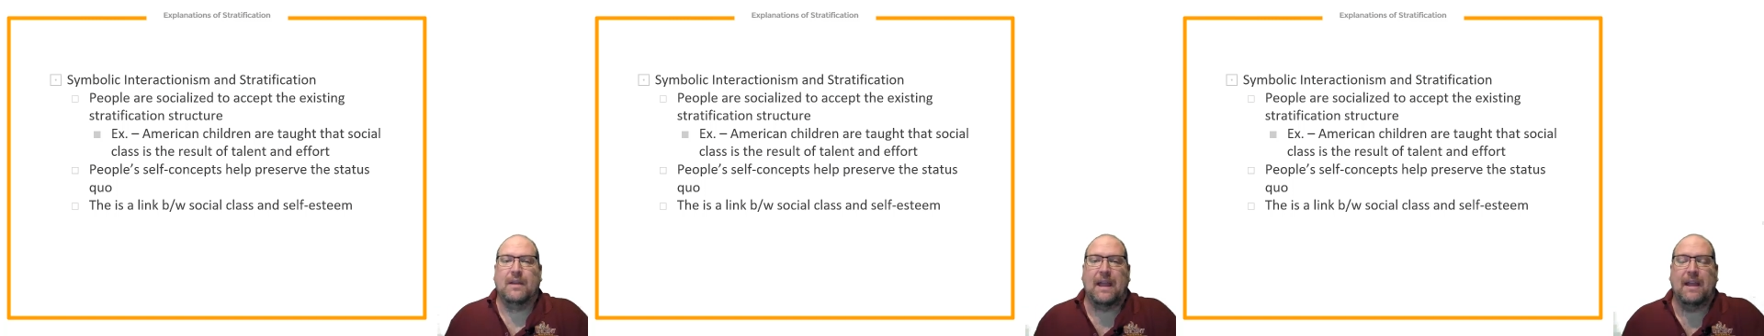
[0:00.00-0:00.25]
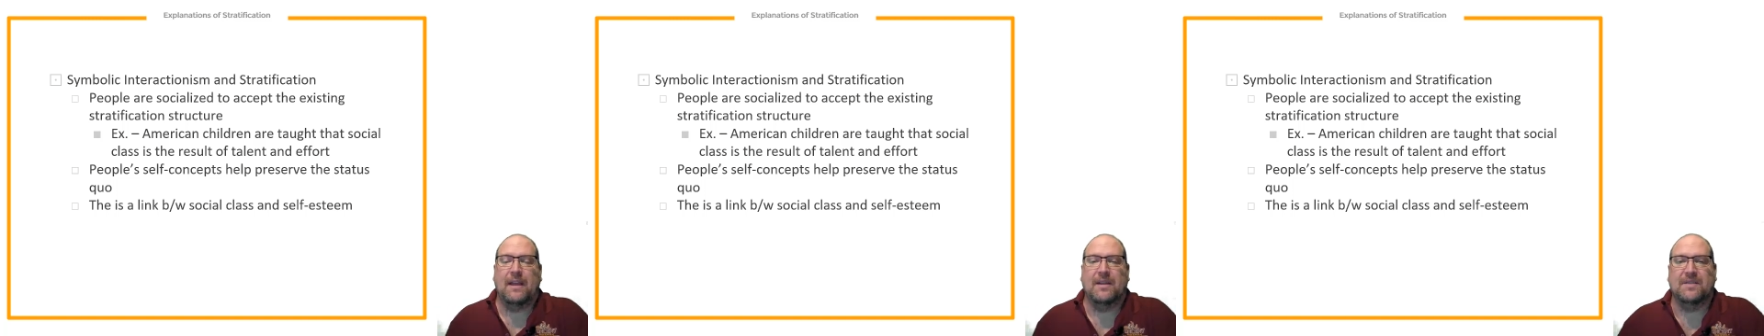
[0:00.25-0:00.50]

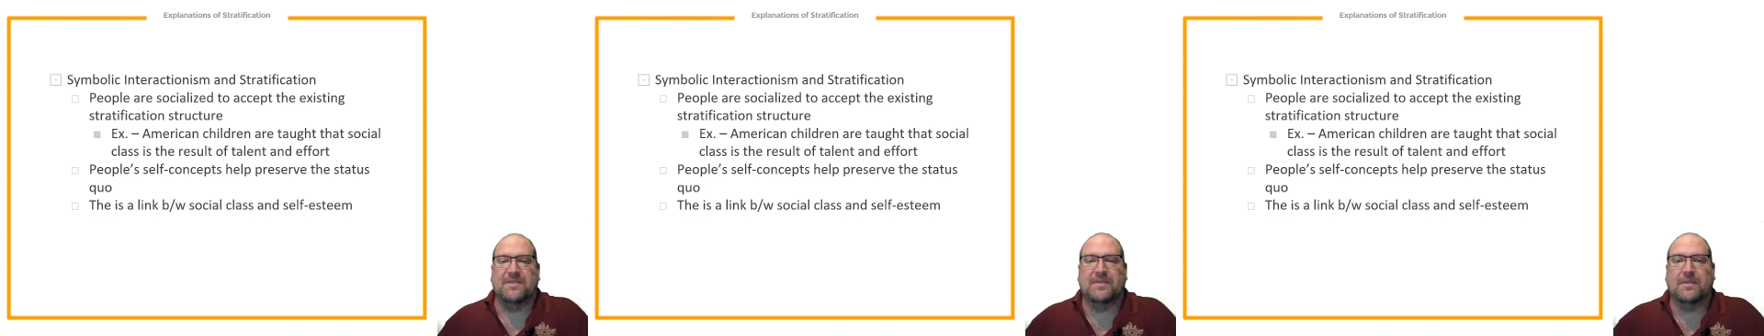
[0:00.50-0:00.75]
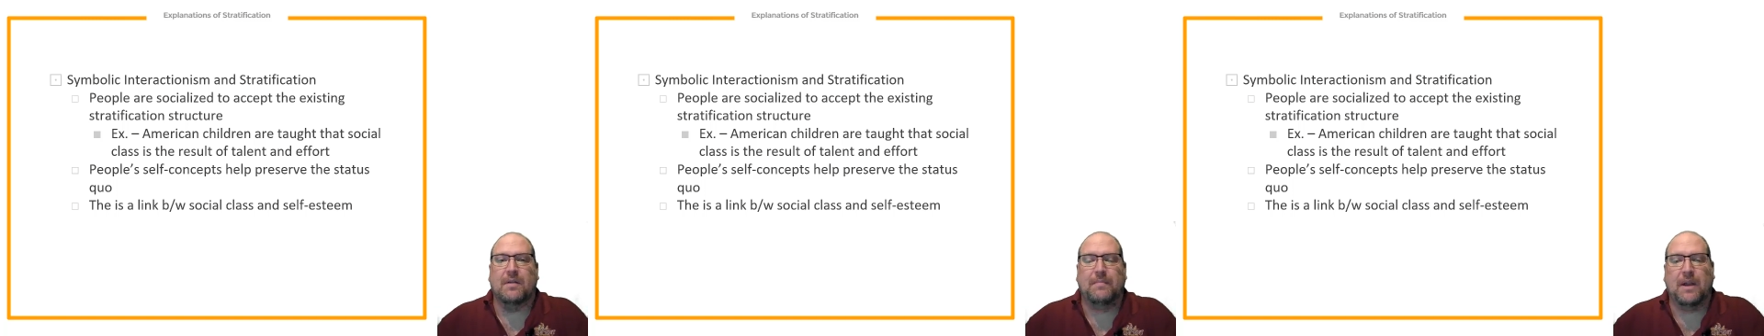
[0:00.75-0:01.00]

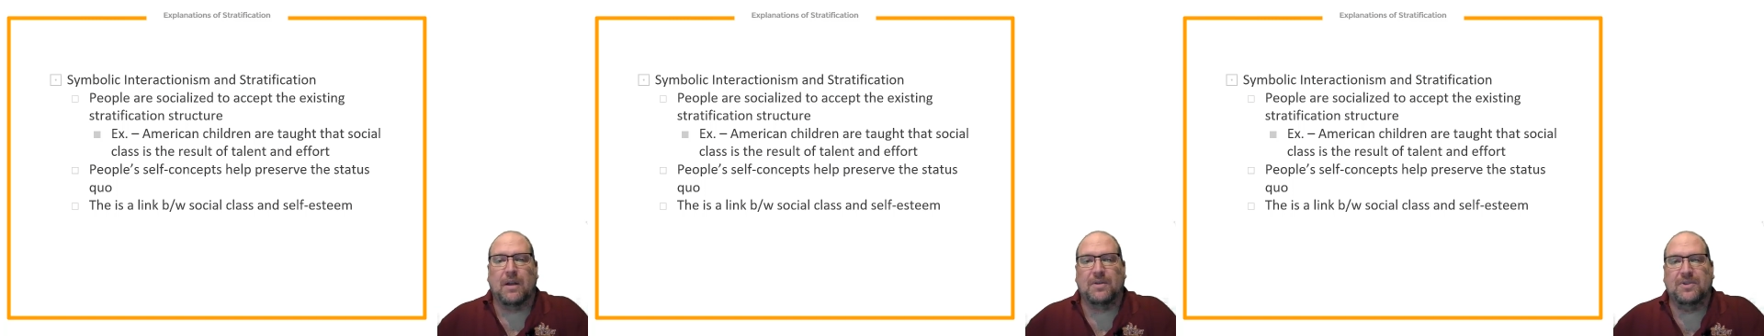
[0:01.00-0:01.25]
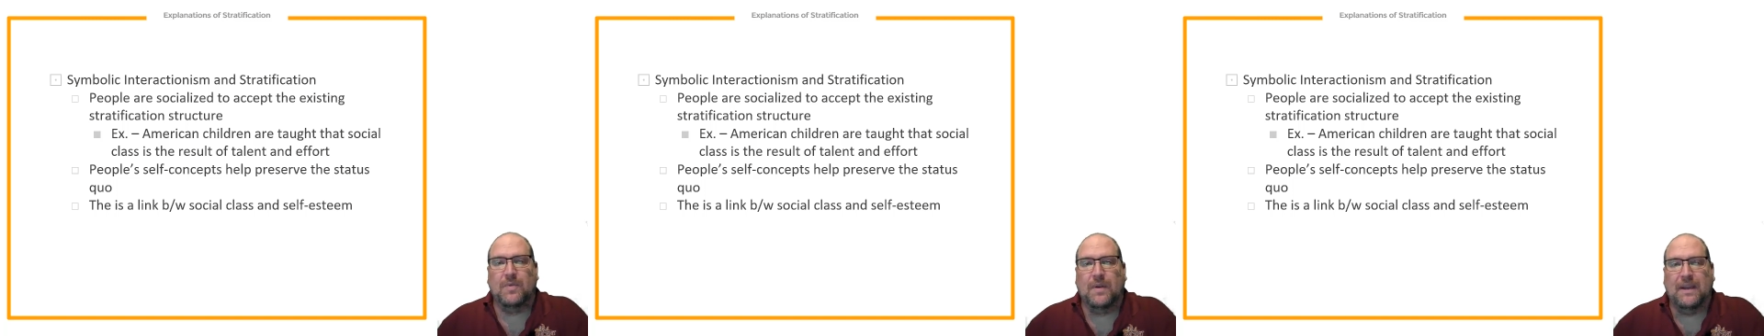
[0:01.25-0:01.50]
as
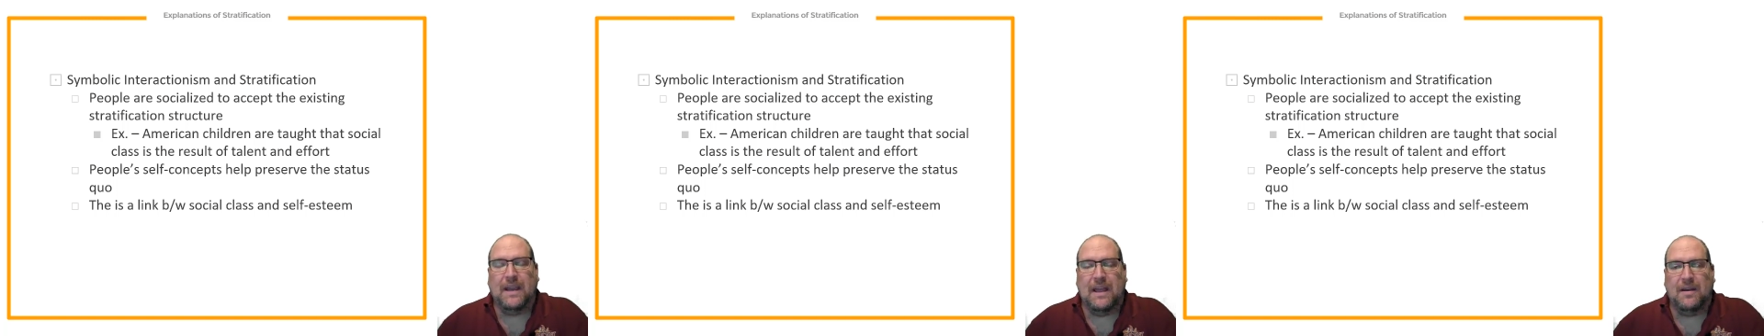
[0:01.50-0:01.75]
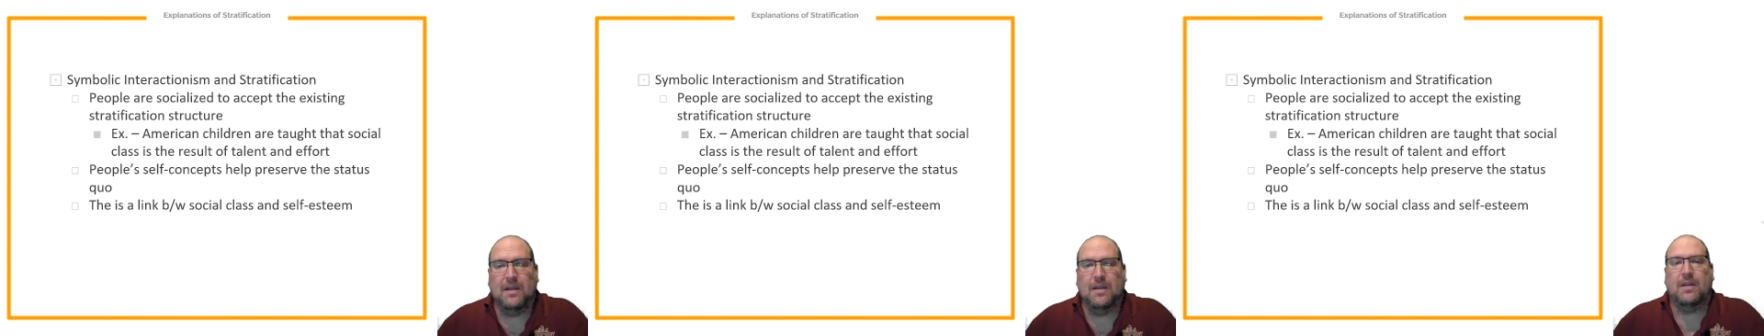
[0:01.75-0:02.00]
compared to,
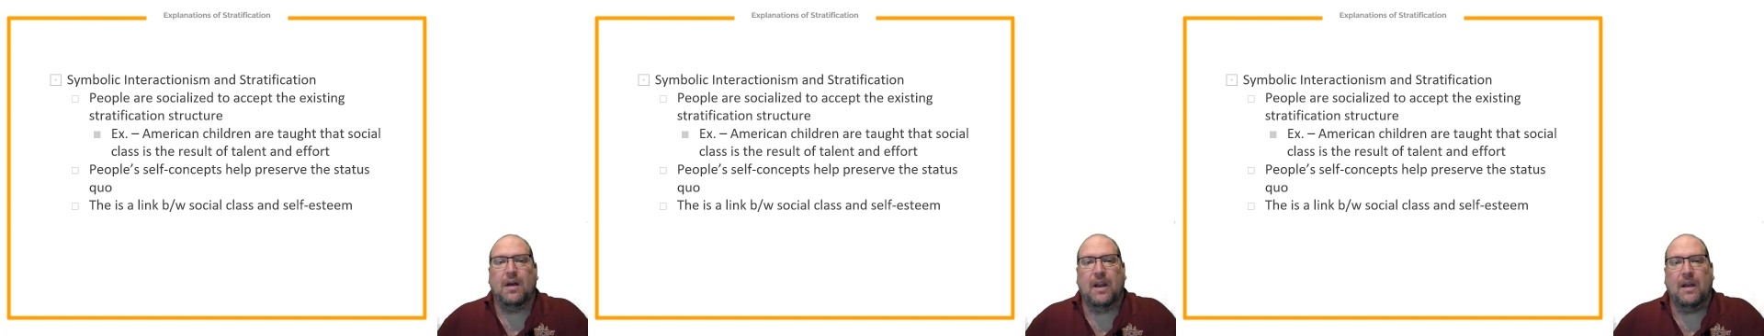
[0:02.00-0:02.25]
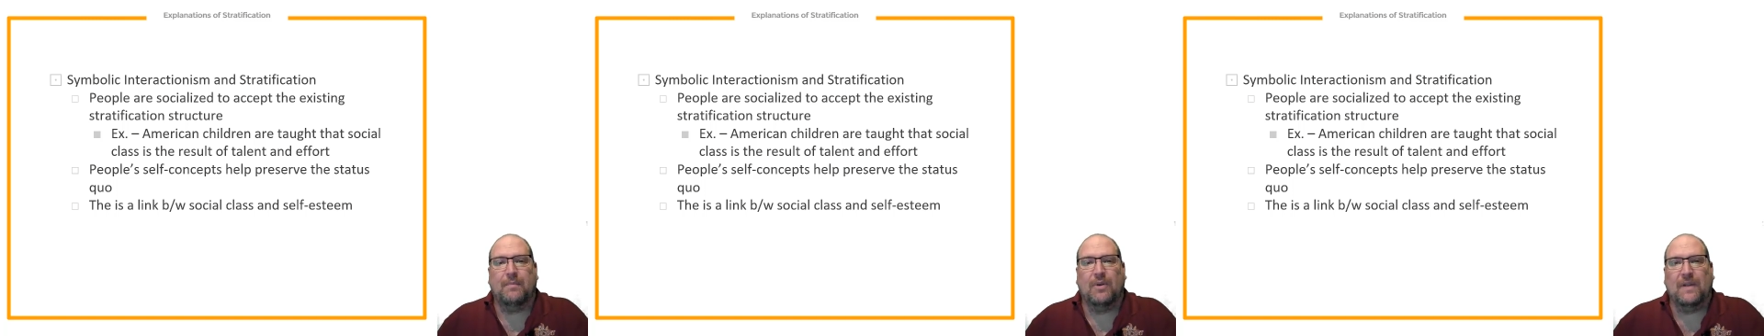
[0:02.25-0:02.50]
again, an
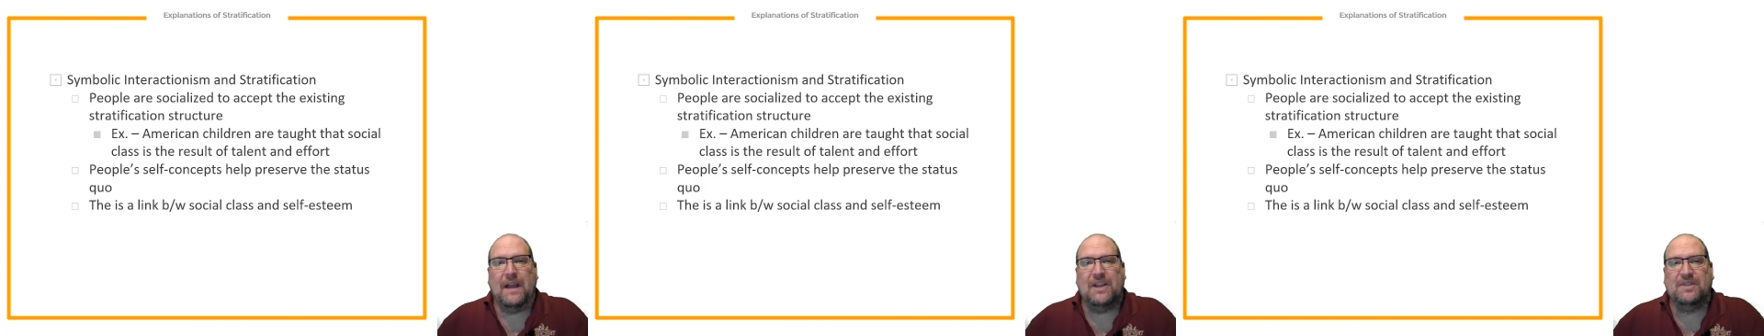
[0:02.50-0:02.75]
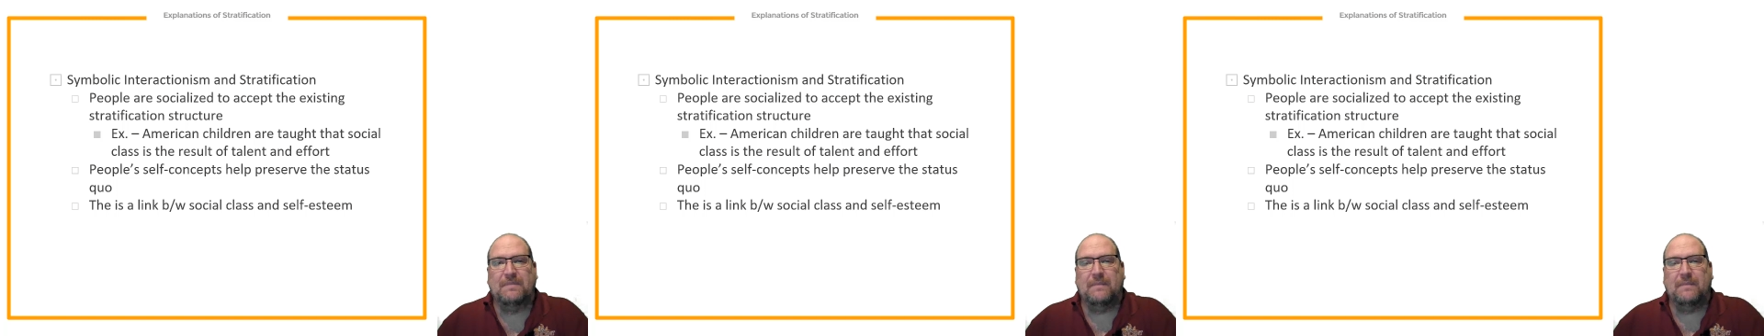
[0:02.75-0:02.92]
upper class.